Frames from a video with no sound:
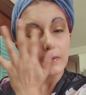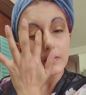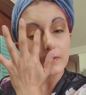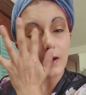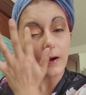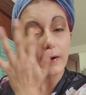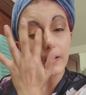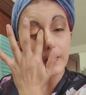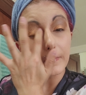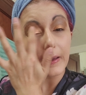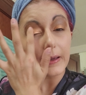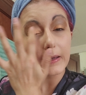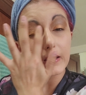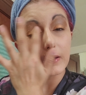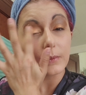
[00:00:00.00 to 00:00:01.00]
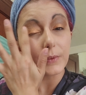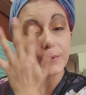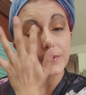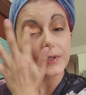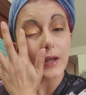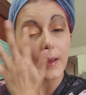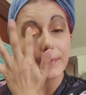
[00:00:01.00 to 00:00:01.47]
Sorry, my kid
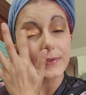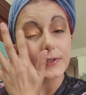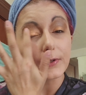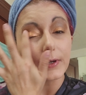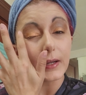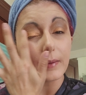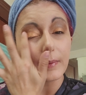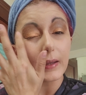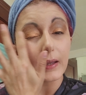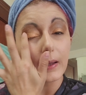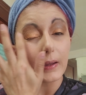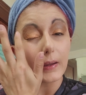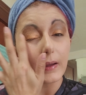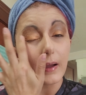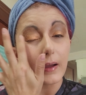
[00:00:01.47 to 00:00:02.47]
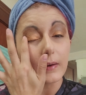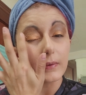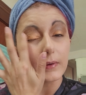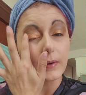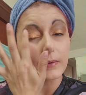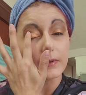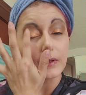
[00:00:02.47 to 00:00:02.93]
won't stop screaming. I don't
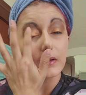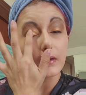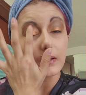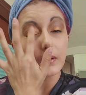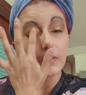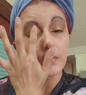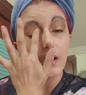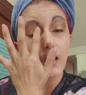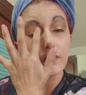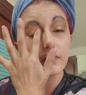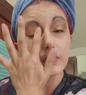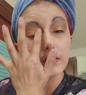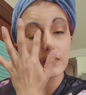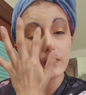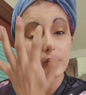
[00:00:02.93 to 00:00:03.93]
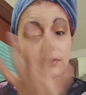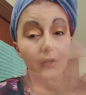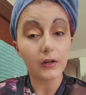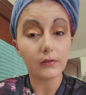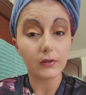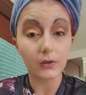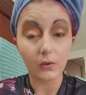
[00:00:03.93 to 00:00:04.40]
know what to do. I literally
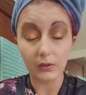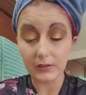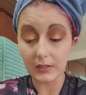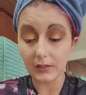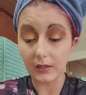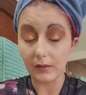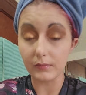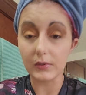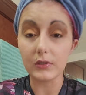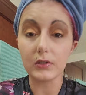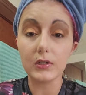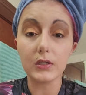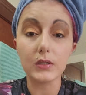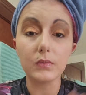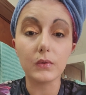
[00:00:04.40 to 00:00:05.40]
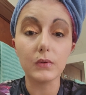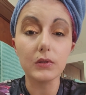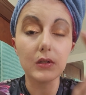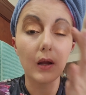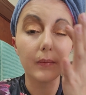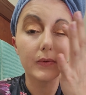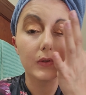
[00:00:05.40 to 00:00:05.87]
tried to record 10 times and she just won't
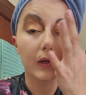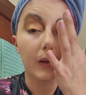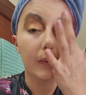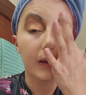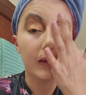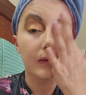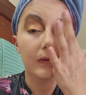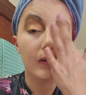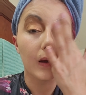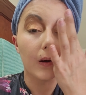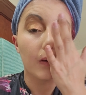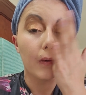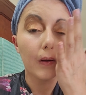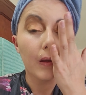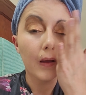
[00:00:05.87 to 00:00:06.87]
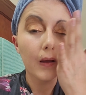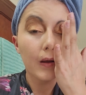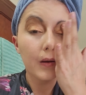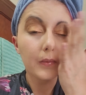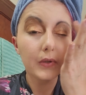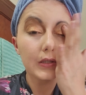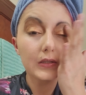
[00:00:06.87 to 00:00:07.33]
stop screaming. So
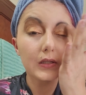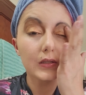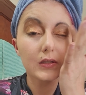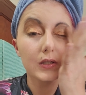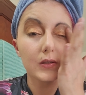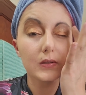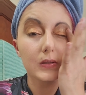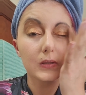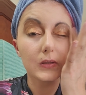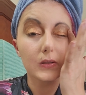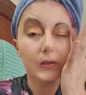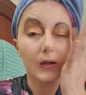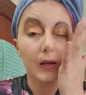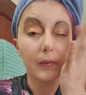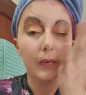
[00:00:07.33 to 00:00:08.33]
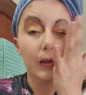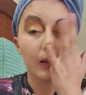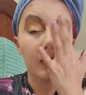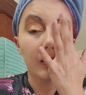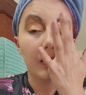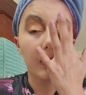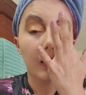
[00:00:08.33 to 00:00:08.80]
please excuse the
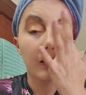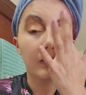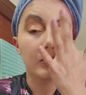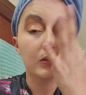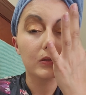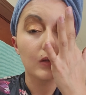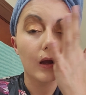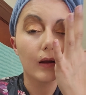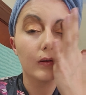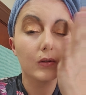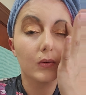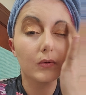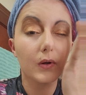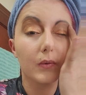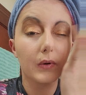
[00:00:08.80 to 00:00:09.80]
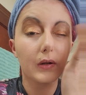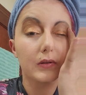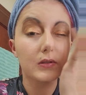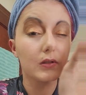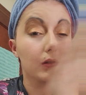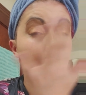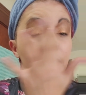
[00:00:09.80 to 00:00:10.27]
screaming. Like I don't know what
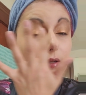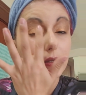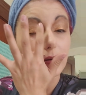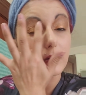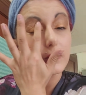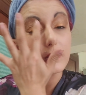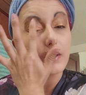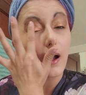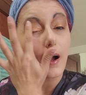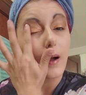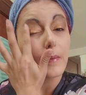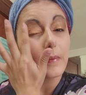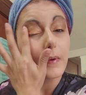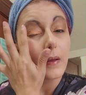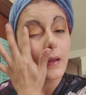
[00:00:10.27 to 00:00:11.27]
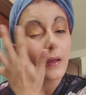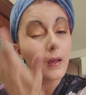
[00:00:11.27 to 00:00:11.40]
else to do to get her to stop.